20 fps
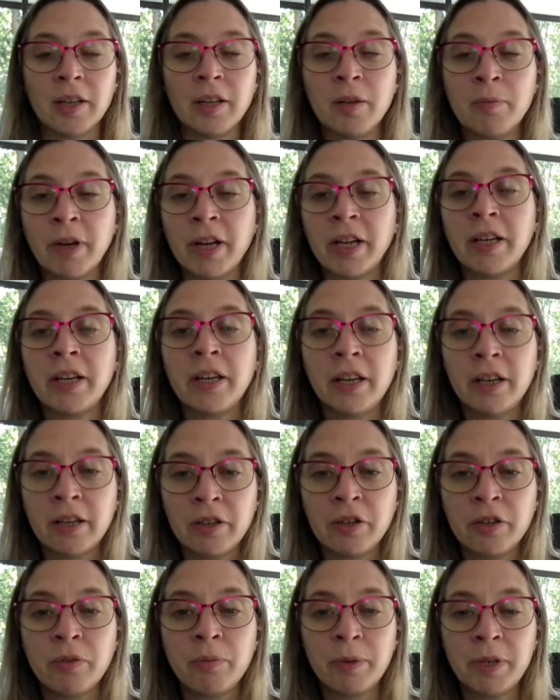you might need a
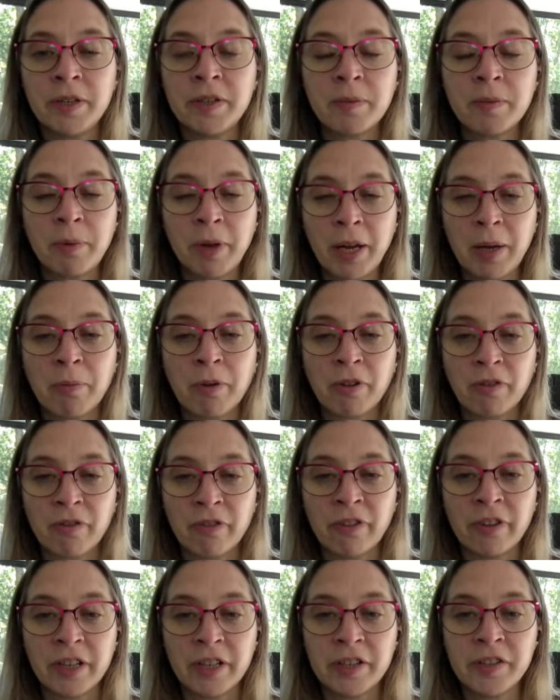new piece of paper
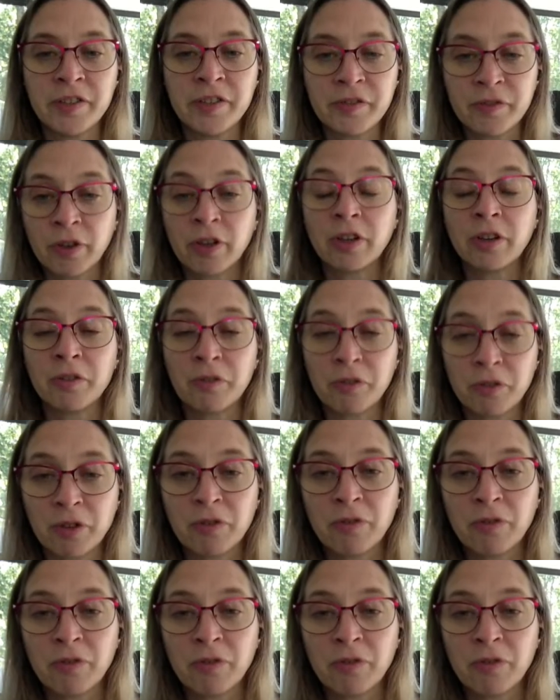for this, for